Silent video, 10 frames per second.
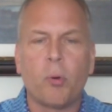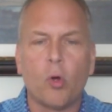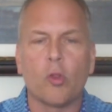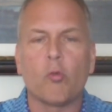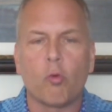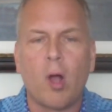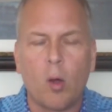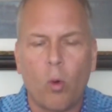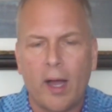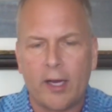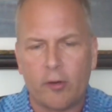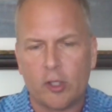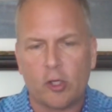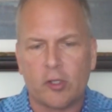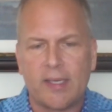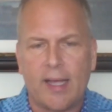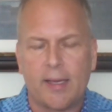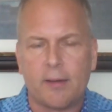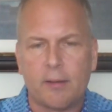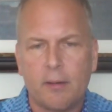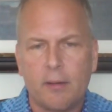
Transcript: Pull the wrong wire and you're dead.